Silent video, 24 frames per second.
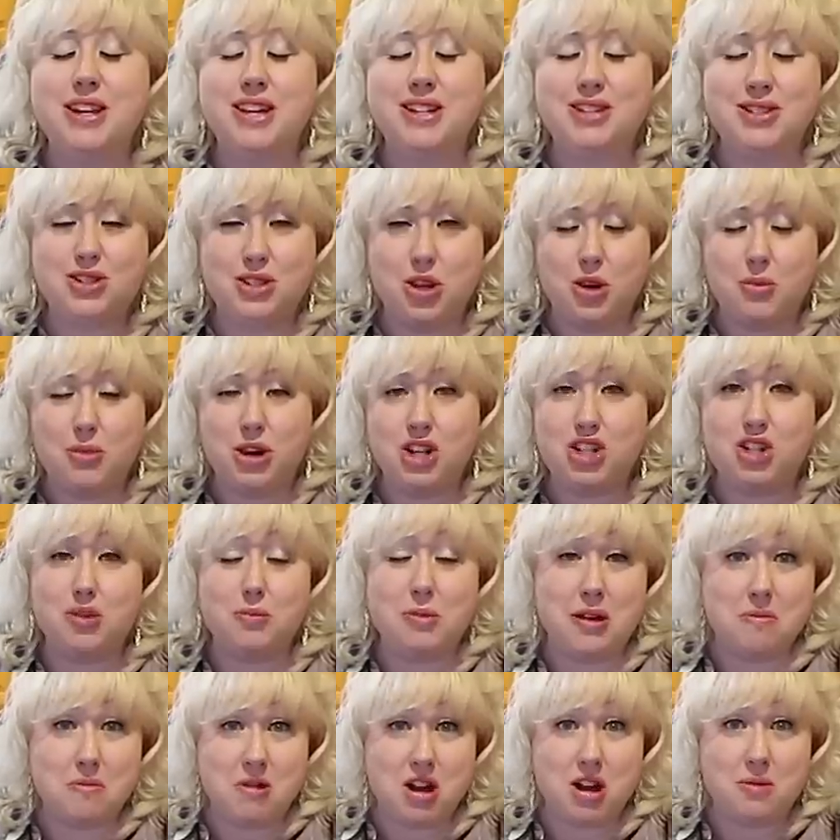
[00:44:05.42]
because so much of
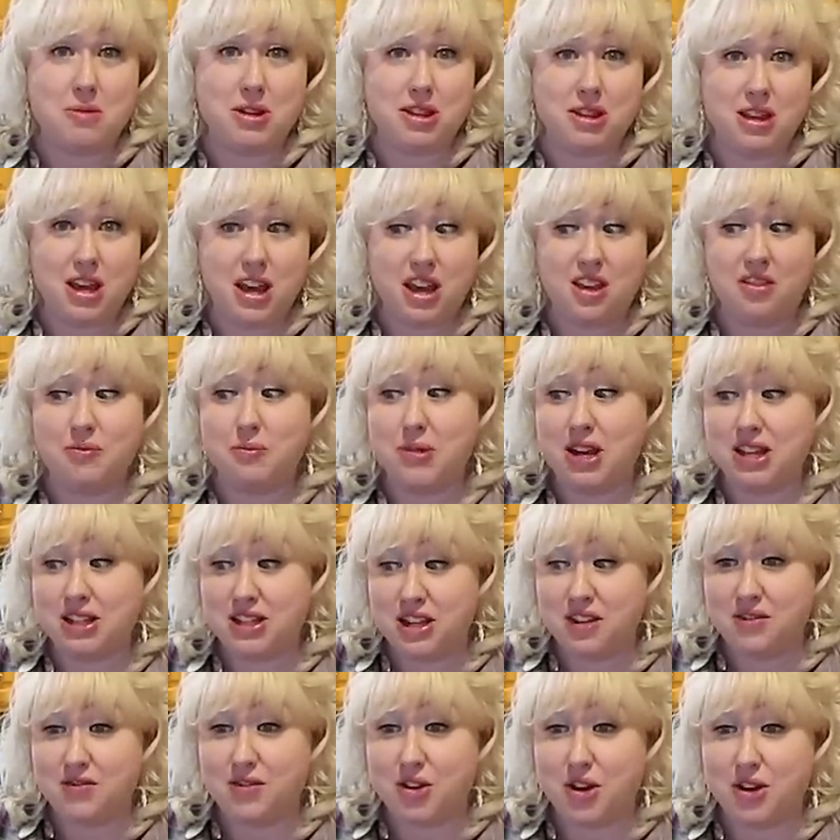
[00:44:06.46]
my mama life, my
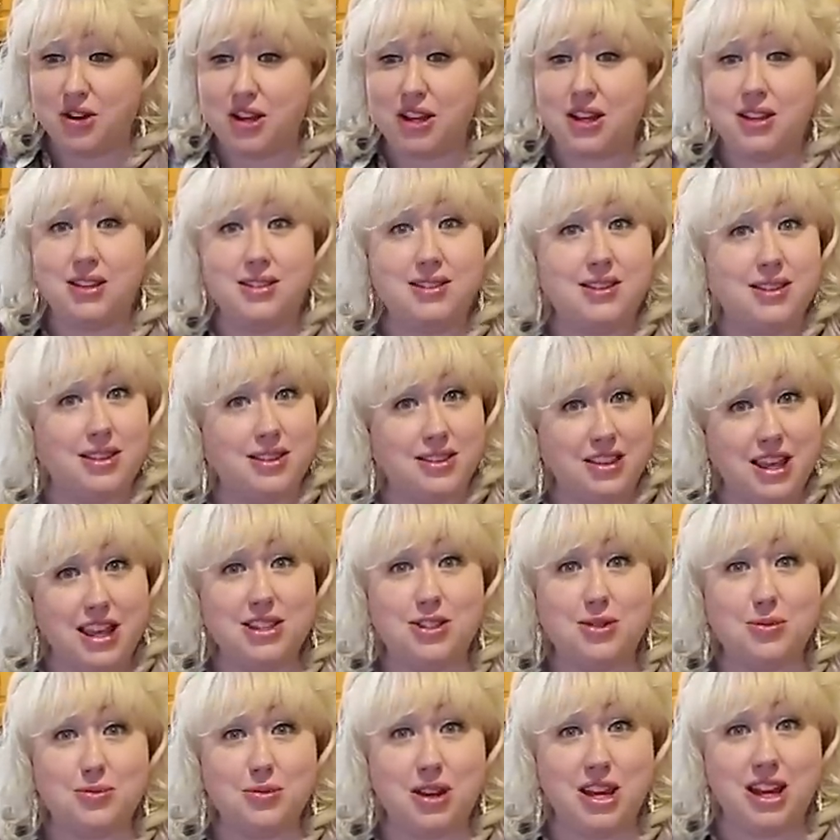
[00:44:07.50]
default is,
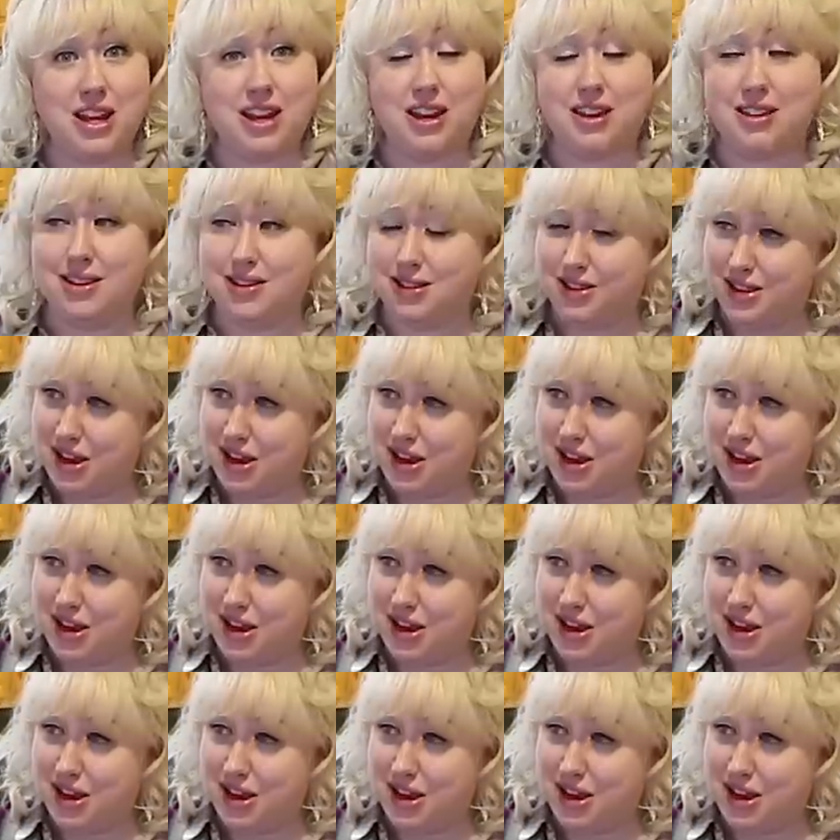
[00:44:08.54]
let's read.